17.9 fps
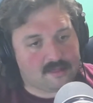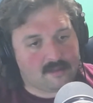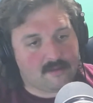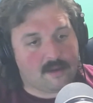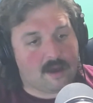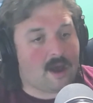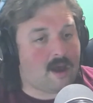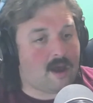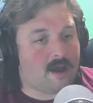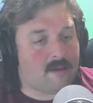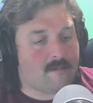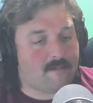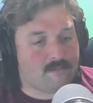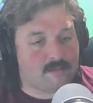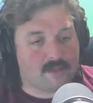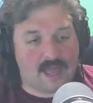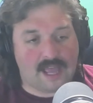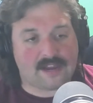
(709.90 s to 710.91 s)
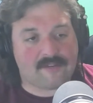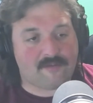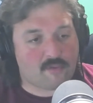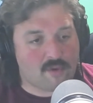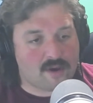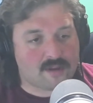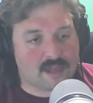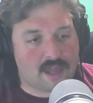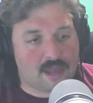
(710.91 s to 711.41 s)
lack of a
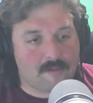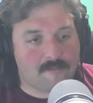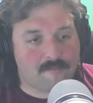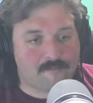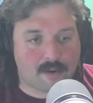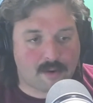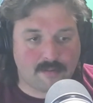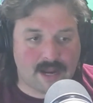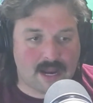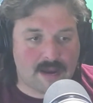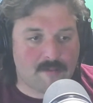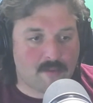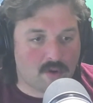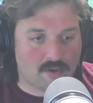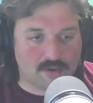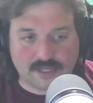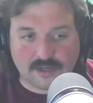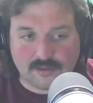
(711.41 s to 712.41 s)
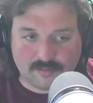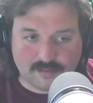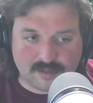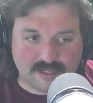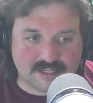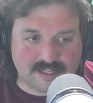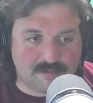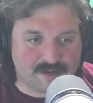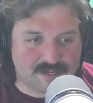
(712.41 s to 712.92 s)
run game. Birmingham also,
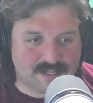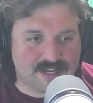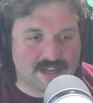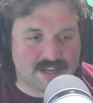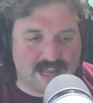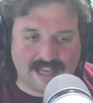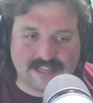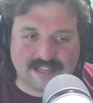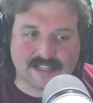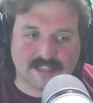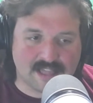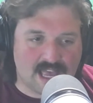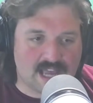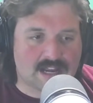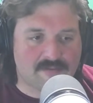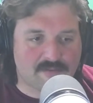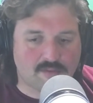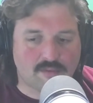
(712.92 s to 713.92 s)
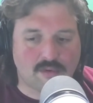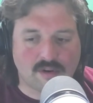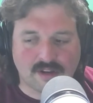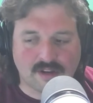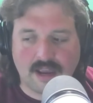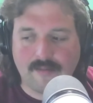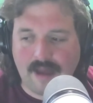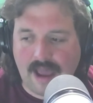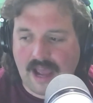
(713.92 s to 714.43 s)
to some extent, has a lack of a run
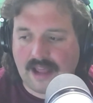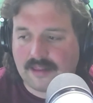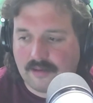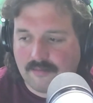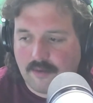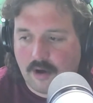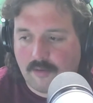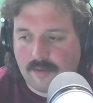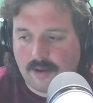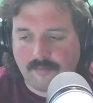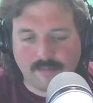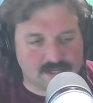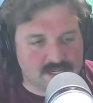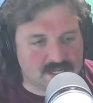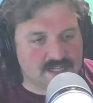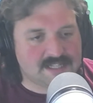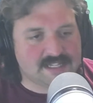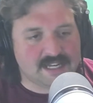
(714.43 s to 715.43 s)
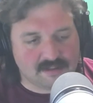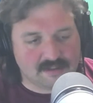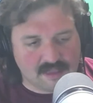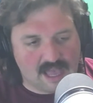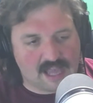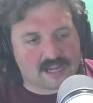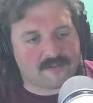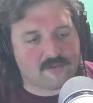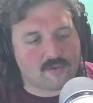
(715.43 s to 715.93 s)
game at the moment. But DC,
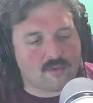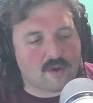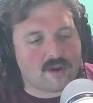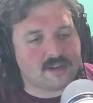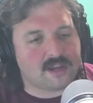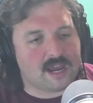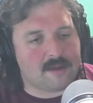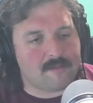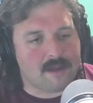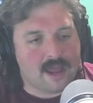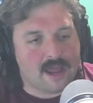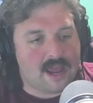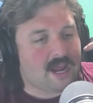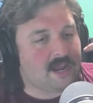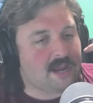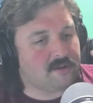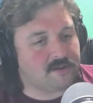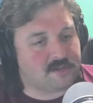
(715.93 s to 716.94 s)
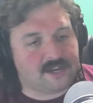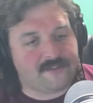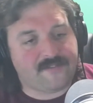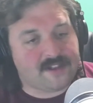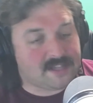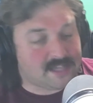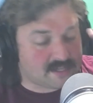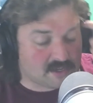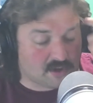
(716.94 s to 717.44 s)
lack of a run game, and your
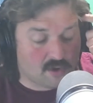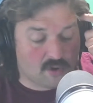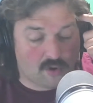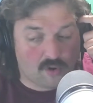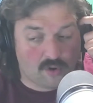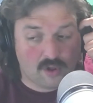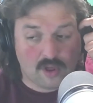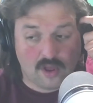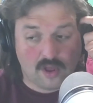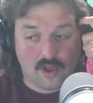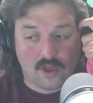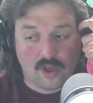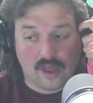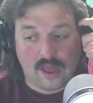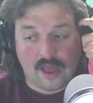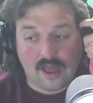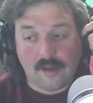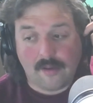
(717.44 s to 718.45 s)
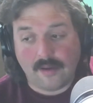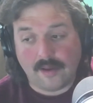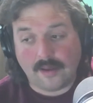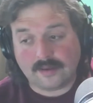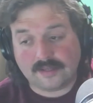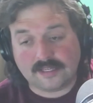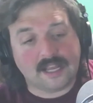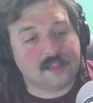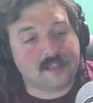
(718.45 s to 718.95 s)
defense as a whole.
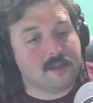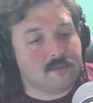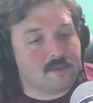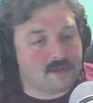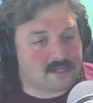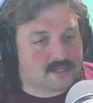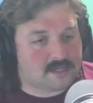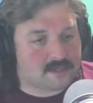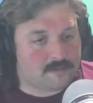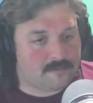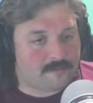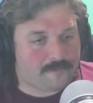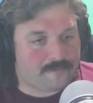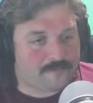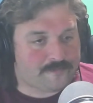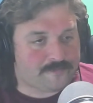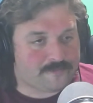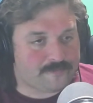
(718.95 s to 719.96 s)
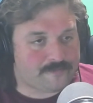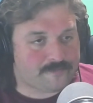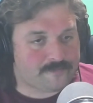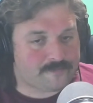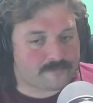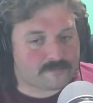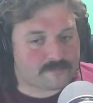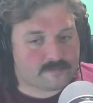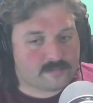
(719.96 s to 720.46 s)
St. Louis,
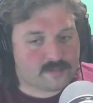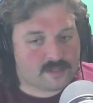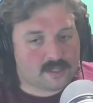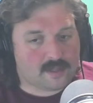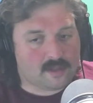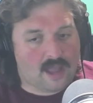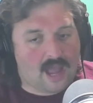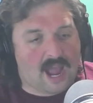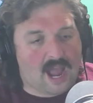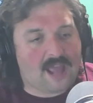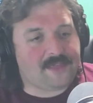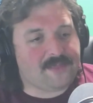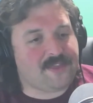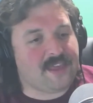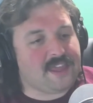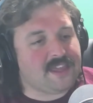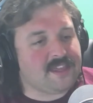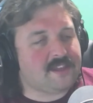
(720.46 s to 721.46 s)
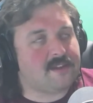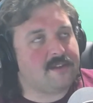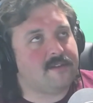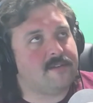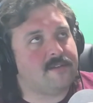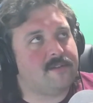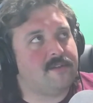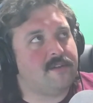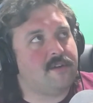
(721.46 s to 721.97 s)
I think
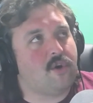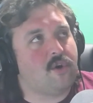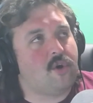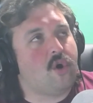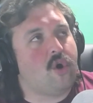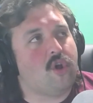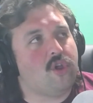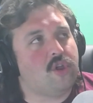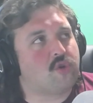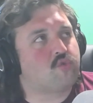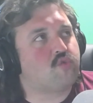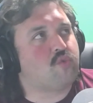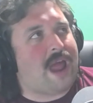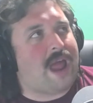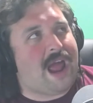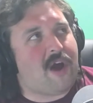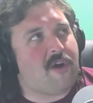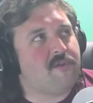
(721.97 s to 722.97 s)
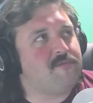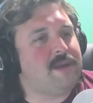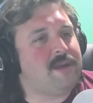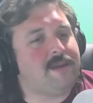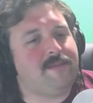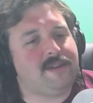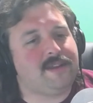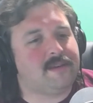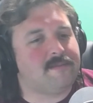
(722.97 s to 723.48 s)
all around,
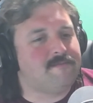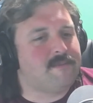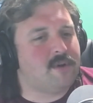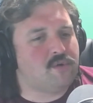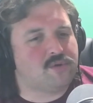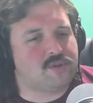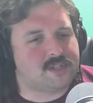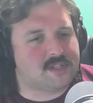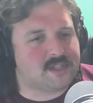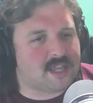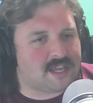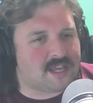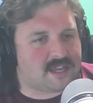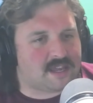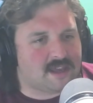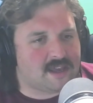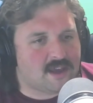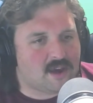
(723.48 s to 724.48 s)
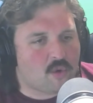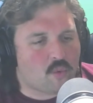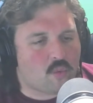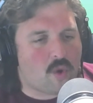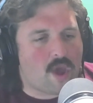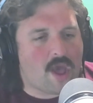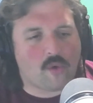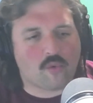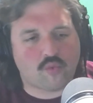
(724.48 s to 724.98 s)
maybe the most like
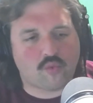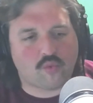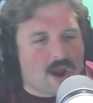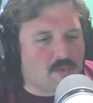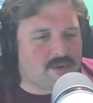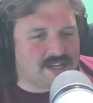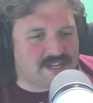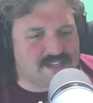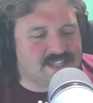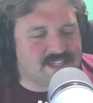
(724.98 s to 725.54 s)
well-rounded